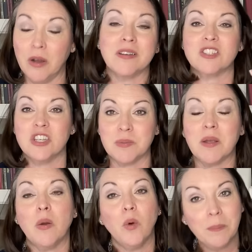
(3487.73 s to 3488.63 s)
Oh, excuse
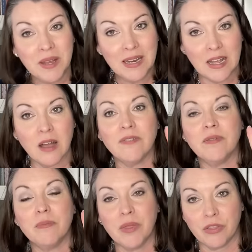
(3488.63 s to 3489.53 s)
me, one P D F,
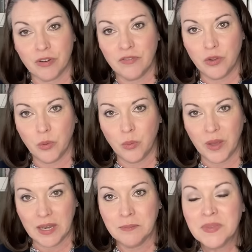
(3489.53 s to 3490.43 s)
but three of you will
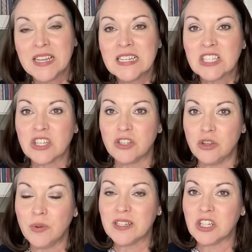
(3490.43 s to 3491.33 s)
win. So
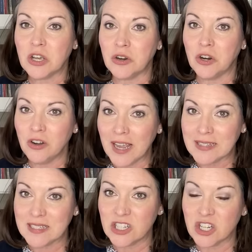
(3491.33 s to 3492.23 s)
you get to go to her
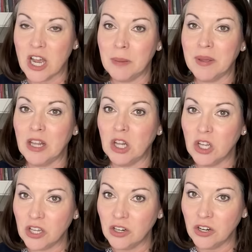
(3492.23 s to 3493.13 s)
Etsy shop,
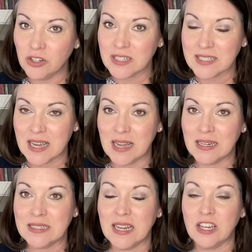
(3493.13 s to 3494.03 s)
look at her
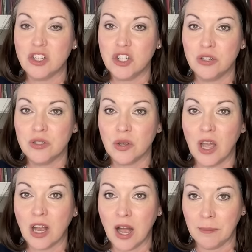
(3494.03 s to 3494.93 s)
designs, and choose
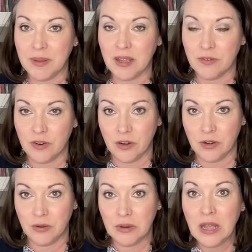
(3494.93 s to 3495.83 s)
a copy of
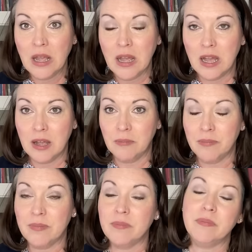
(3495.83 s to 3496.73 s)
her um,
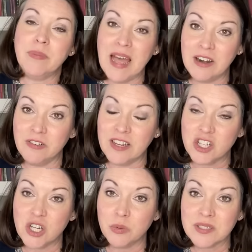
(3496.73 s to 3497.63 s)
pattern that
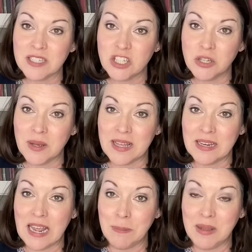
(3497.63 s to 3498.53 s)
she will send to you in
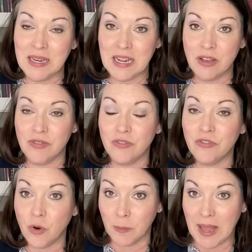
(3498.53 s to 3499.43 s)
a P D F
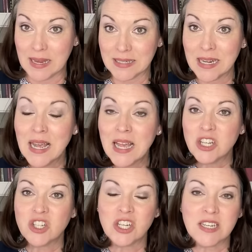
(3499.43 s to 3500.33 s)
format.
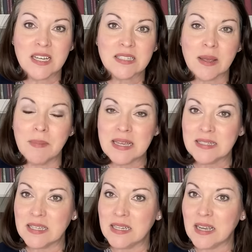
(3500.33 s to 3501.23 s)
She does
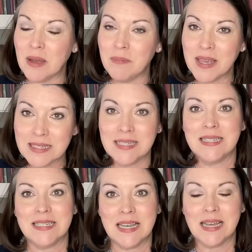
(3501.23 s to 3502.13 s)
amazing, amazing
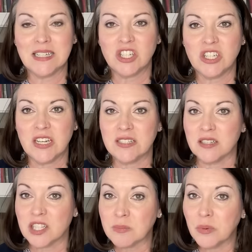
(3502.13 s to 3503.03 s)
designs. She does the
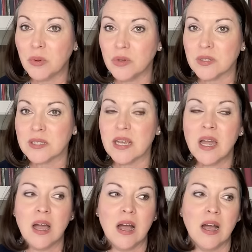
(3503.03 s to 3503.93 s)
spools.
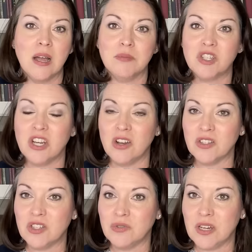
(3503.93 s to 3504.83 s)
Um, she
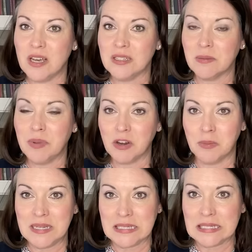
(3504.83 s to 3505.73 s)
also does bigger
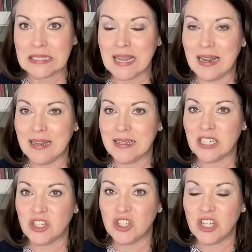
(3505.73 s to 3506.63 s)
pieces,
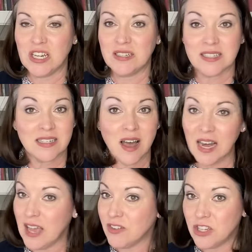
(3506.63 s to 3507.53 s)
and she does not
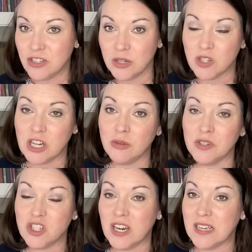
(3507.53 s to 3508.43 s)
have a YouTube channel, but
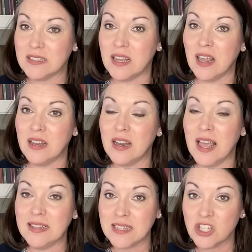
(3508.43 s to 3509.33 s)
she has an
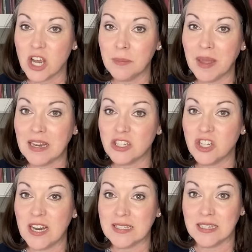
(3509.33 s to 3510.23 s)
Etsy shop and
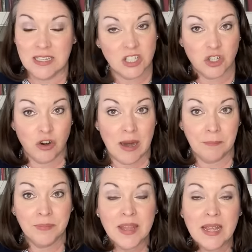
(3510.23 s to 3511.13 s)
she has an
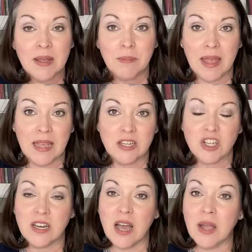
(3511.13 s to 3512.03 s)
Instagram page,
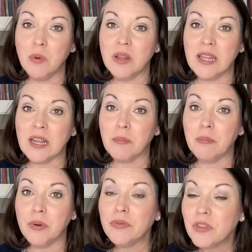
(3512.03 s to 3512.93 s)
and I will link
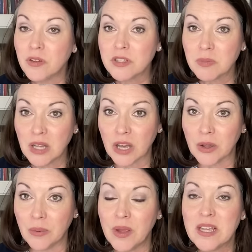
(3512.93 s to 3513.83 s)
both of those
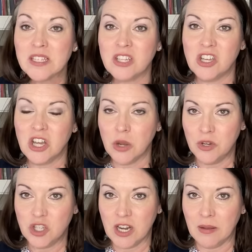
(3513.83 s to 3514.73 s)
below so you can go
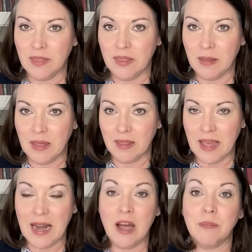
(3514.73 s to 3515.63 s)
and check that,
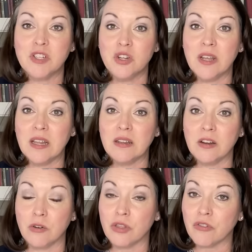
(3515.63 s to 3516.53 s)
that out. But you get,
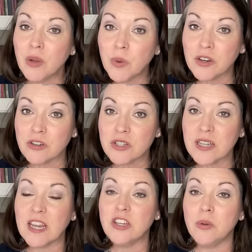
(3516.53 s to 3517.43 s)
there are three winners,
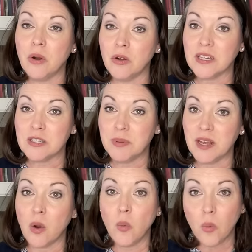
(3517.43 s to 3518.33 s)
and you all get to
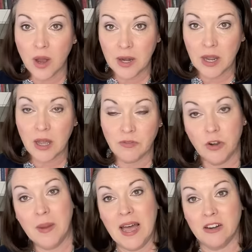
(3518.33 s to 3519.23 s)
pick one of her
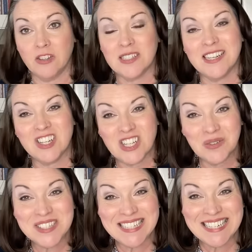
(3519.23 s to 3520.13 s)
patterns, and she
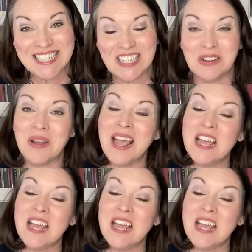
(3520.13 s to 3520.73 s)
will send it to you.